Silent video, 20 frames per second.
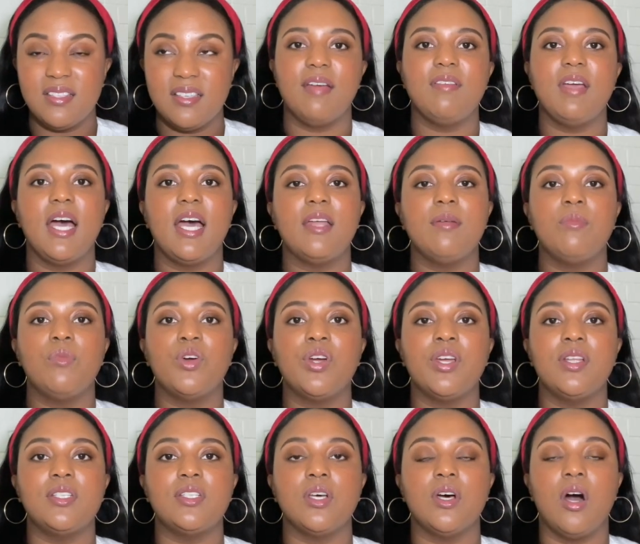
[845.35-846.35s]
I've gotten more
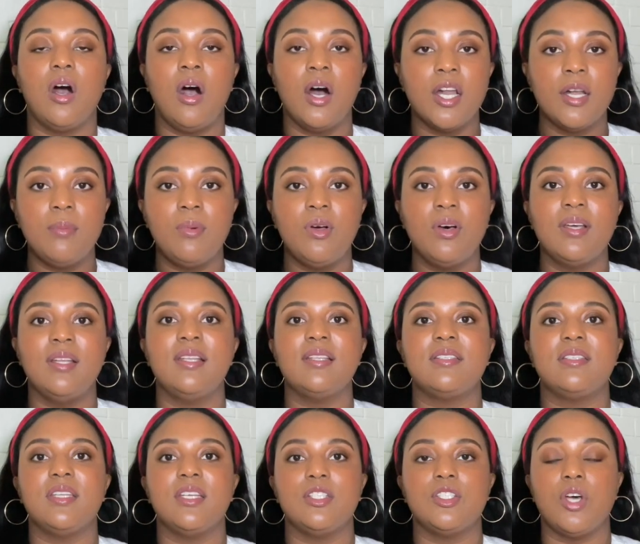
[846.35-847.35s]
into Audible and
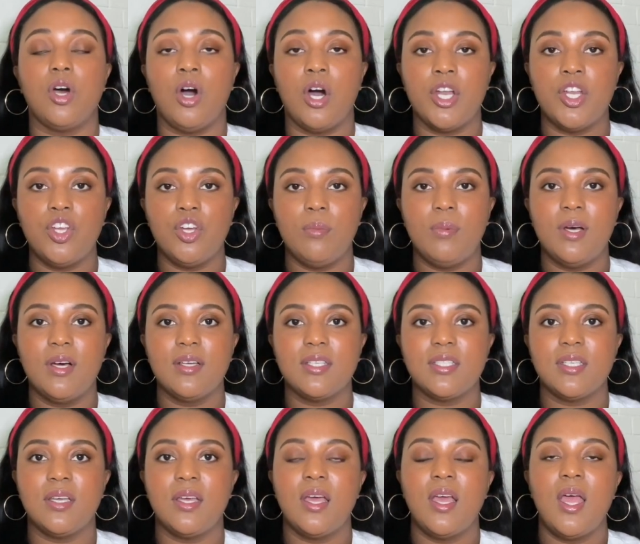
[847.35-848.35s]
listening to
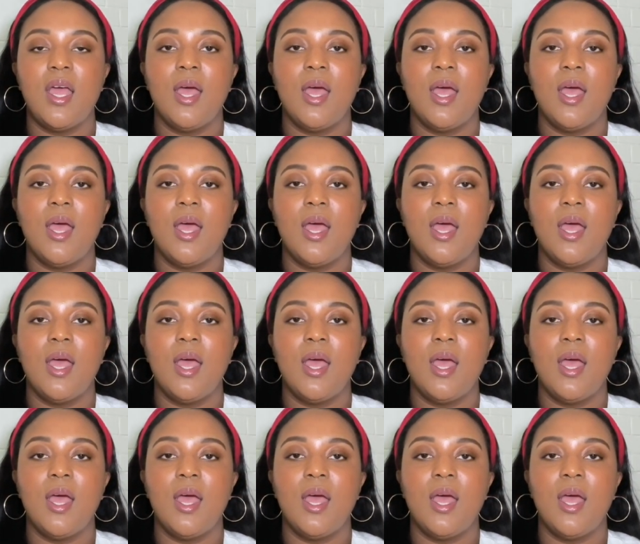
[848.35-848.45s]
audiobooks,